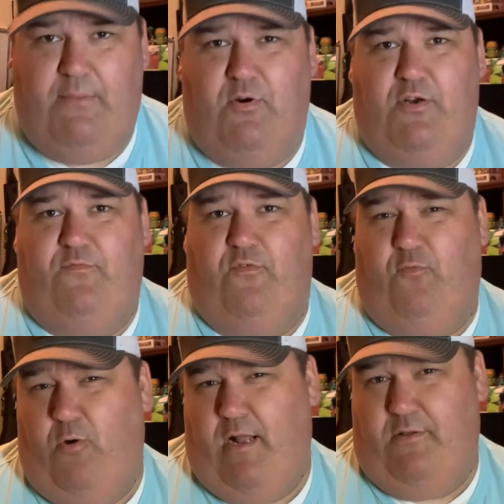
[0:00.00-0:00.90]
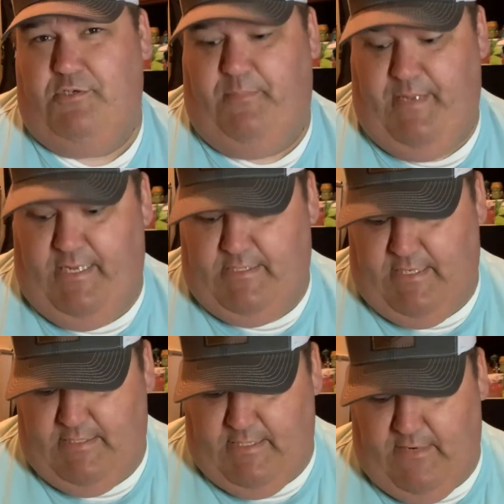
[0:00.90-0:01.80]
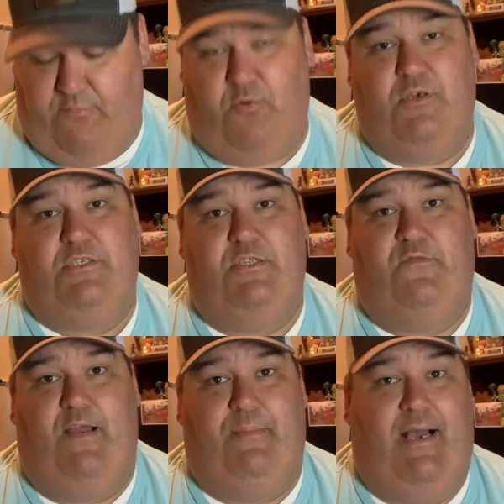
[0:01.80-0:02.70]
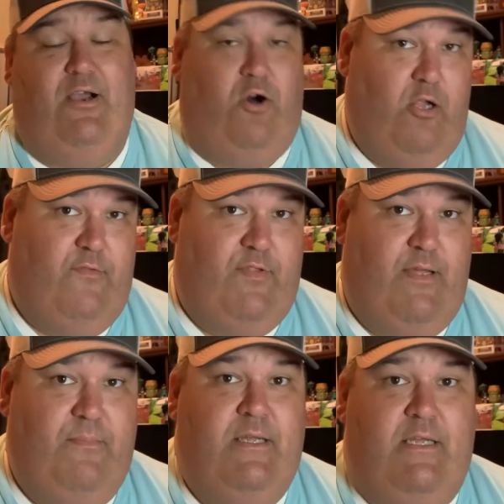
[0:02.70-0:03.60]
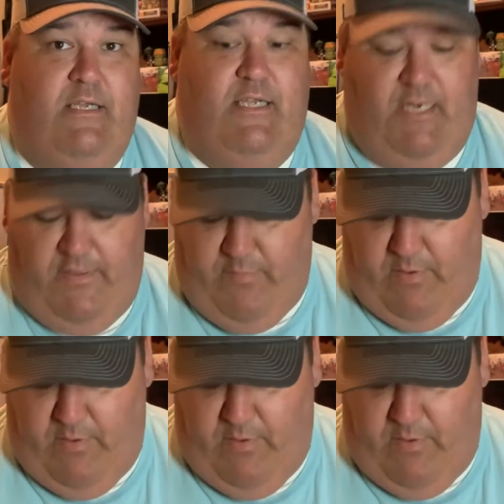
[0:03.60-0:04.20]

had them marked for $4 a piece. And I said, of course, if I buy all of them, can you give